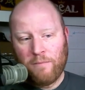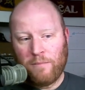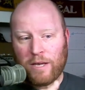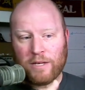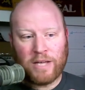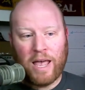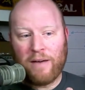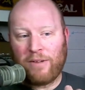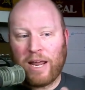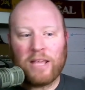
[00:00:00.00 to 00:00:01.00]
because I
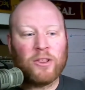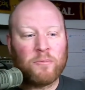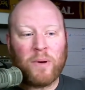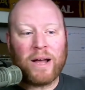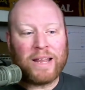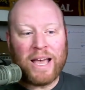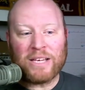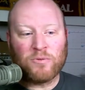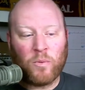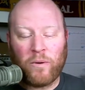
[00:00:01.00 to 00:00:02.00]
have an Angular
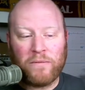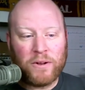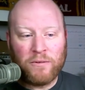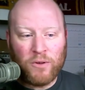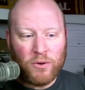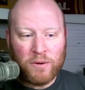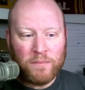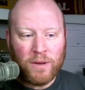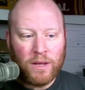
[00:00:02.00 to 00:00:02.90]
podcast where we've interviewed them.